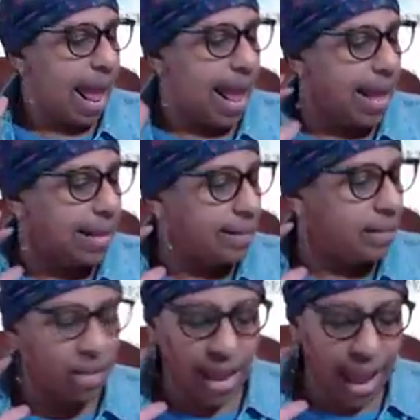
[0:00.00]

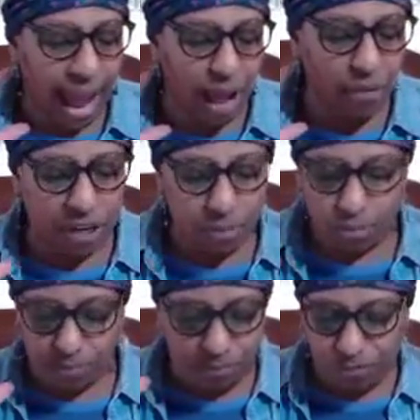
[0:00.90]
I'm going to
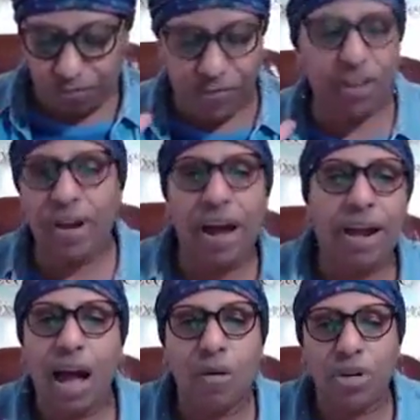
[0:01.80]
figure out
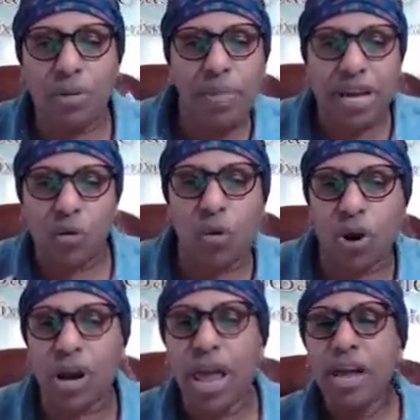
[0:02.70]
how I'm going to make it work.